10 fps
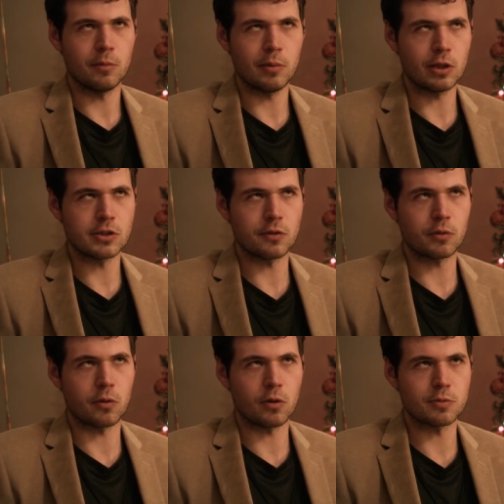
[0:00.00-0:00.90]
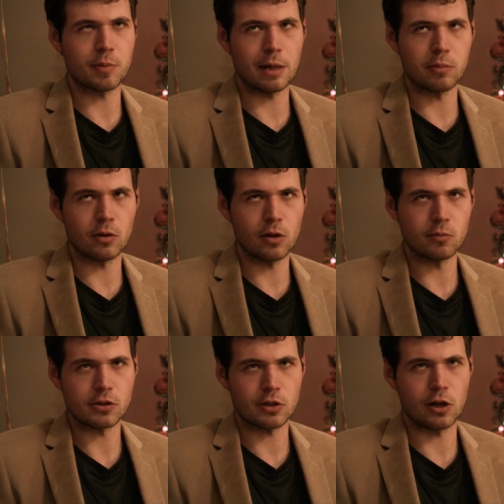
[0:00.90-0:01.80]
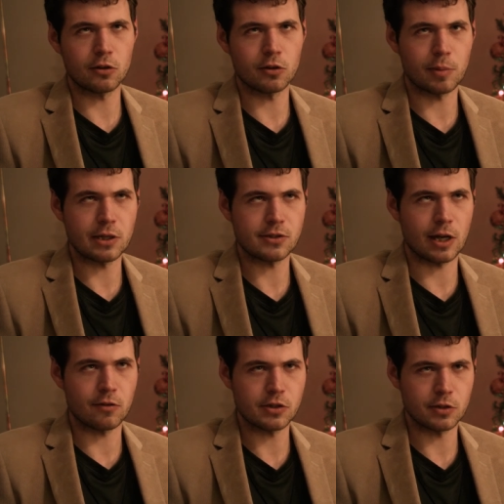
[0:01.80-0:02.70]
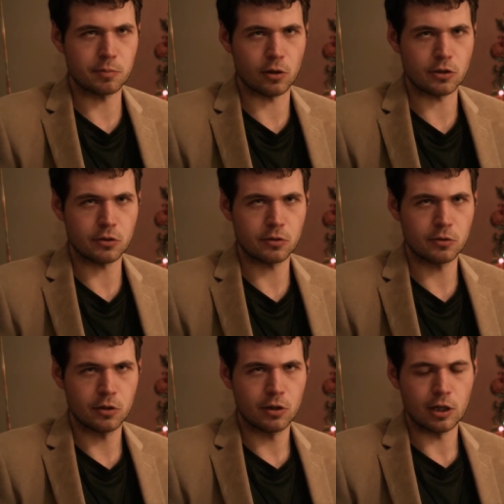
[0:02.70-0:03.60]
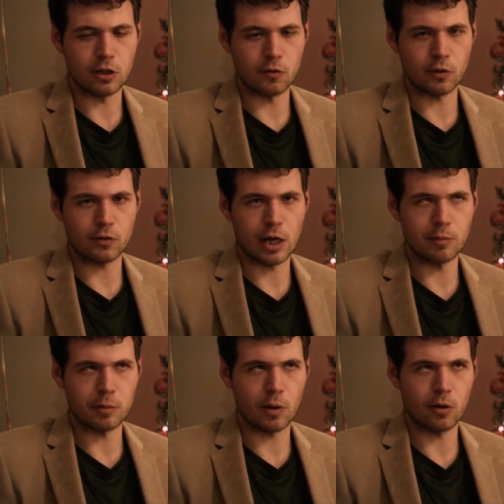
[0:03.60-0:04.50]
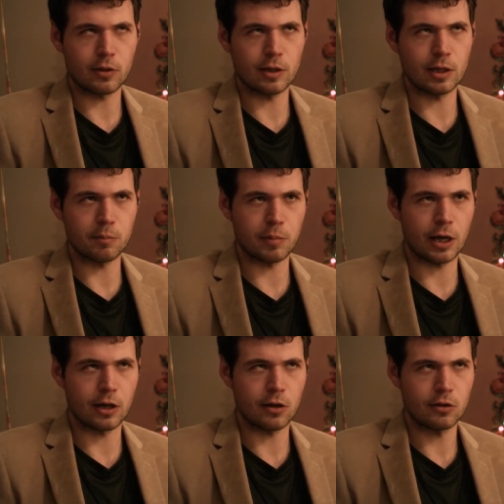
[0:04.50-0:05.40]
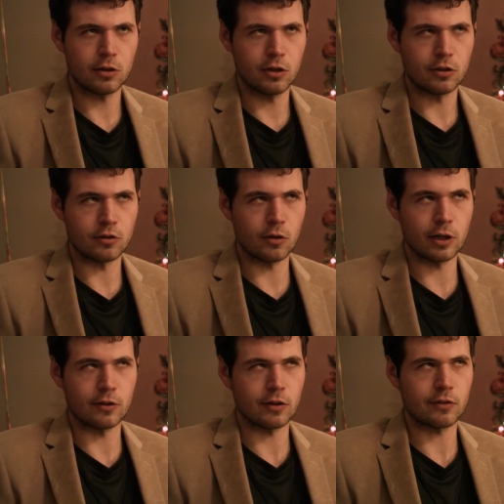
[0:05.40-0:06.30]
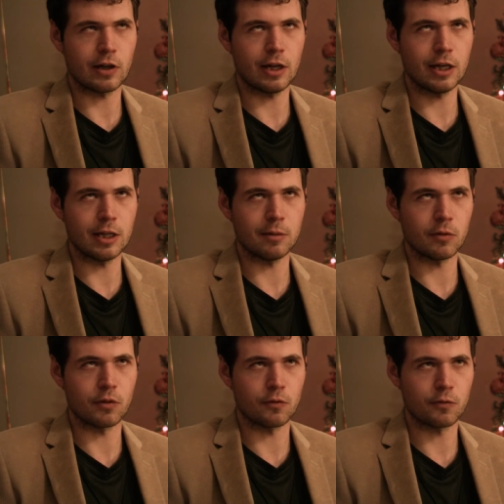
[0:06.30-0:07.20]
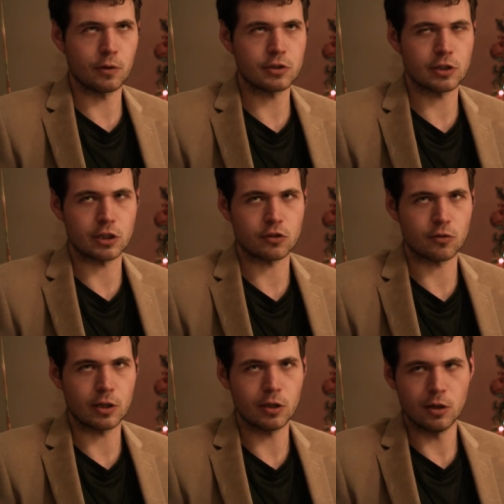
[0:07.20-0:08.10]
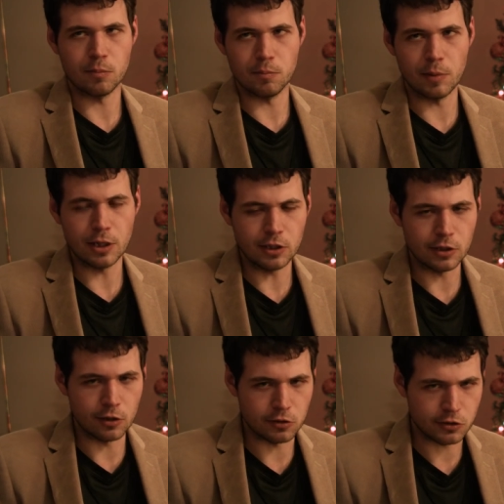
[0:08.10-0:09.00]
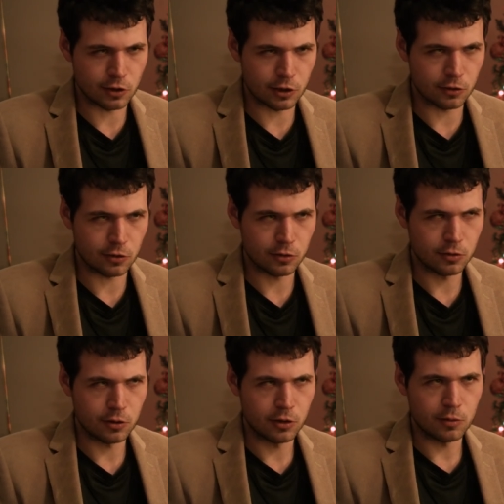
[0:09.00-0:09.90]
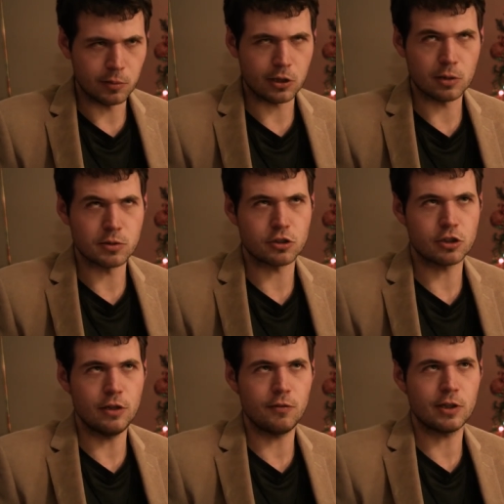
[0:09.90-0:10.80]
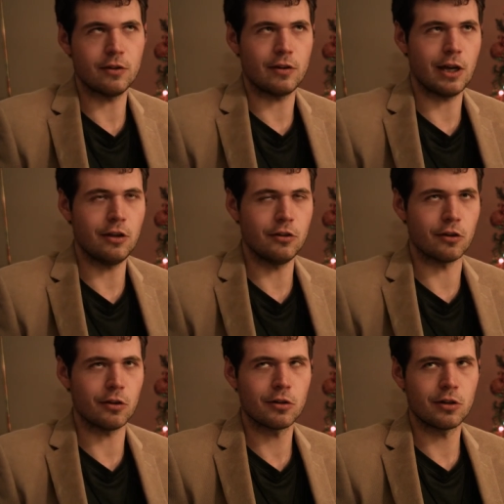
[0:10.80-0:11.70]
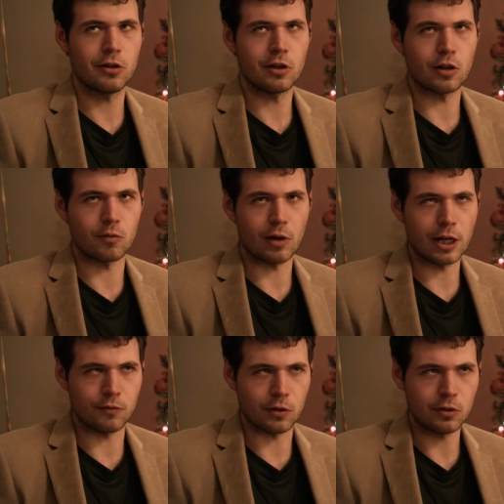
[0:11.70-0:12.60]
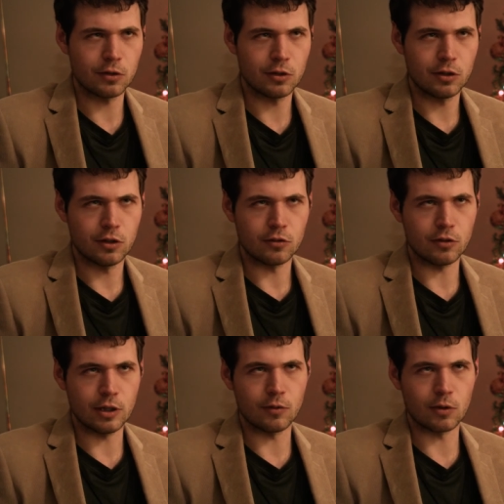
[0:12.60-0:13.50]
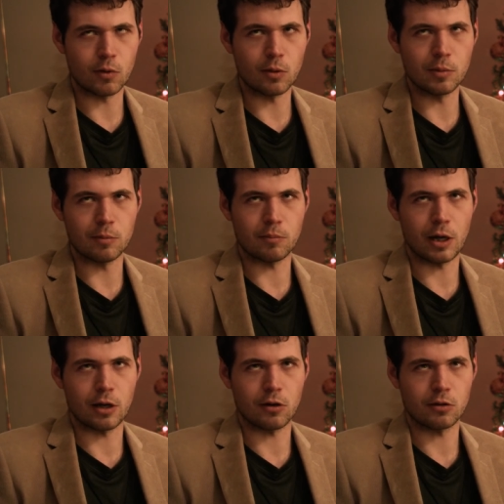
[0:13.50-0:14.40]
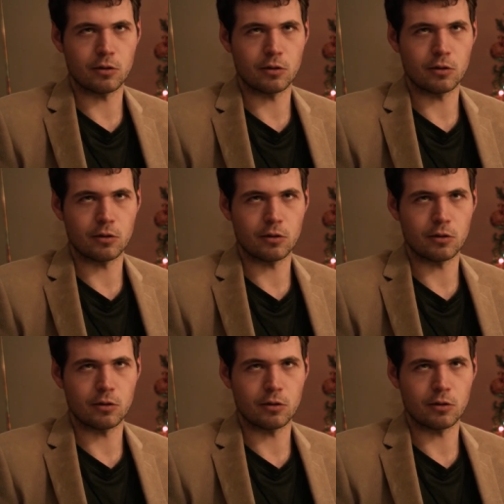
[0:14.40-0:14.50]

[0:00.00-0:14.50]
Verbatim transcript: Because, of course, Babylon was conquered by Cyrus the Persian, and over time the Parthian Empire during the time of the first century, many years later, becomes a chief contender, a rival, to even the Roman Empire.